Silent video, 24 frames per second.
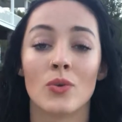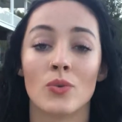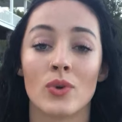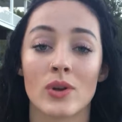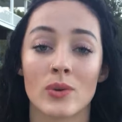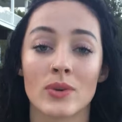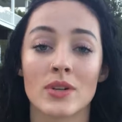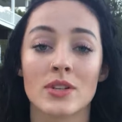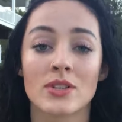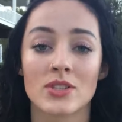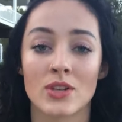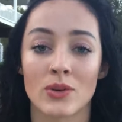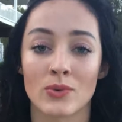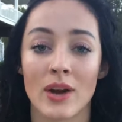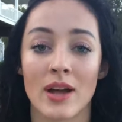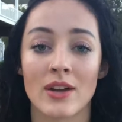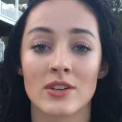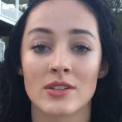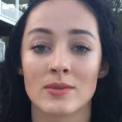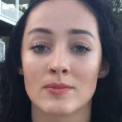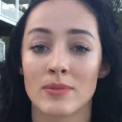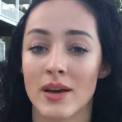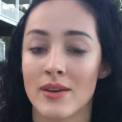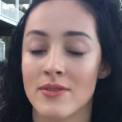we were
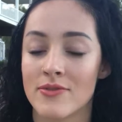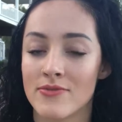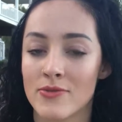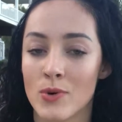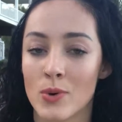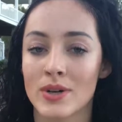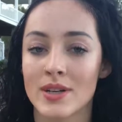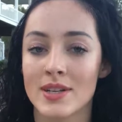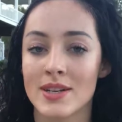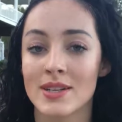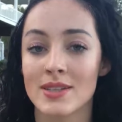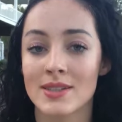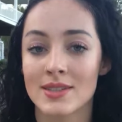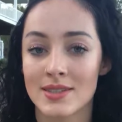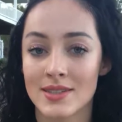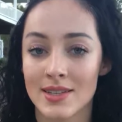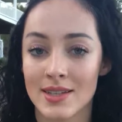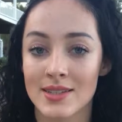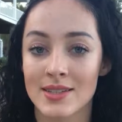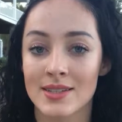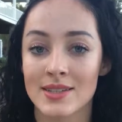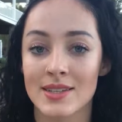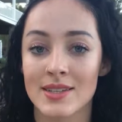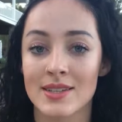surrounded by 40 to
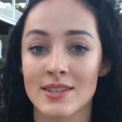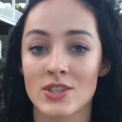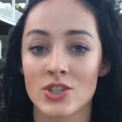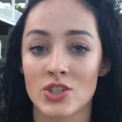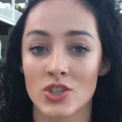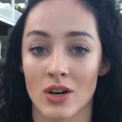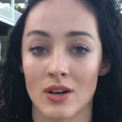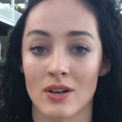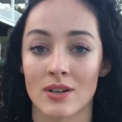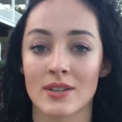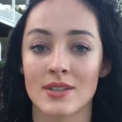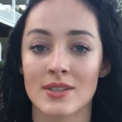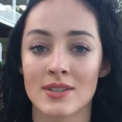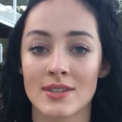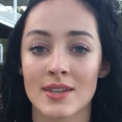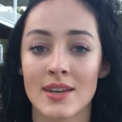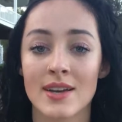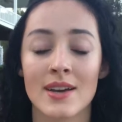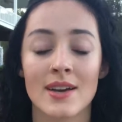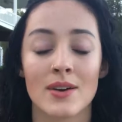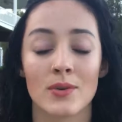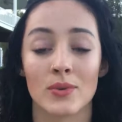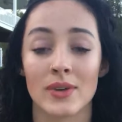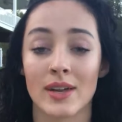60 sharks.
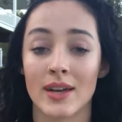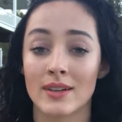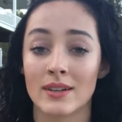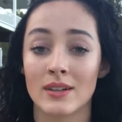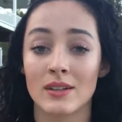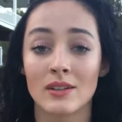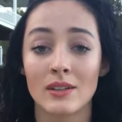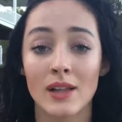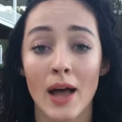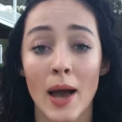We had